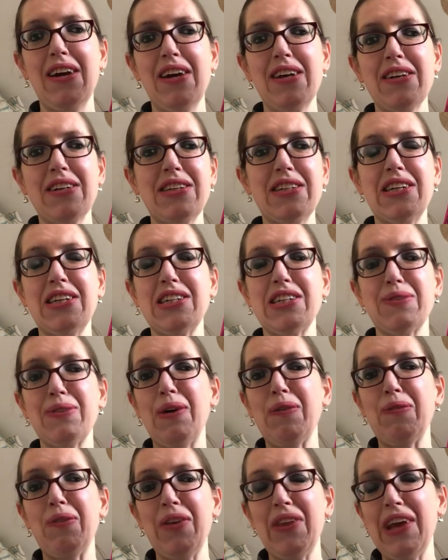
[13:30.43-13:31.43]
decisions
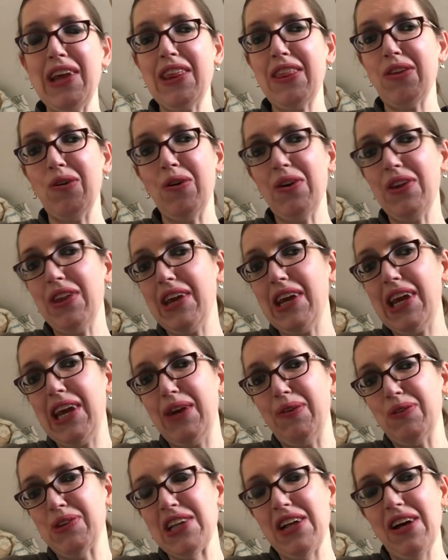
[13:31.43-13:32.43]
about what they thought that he
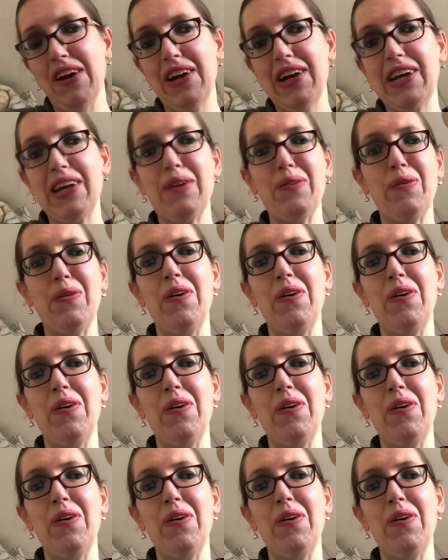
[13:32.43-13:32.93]
was like,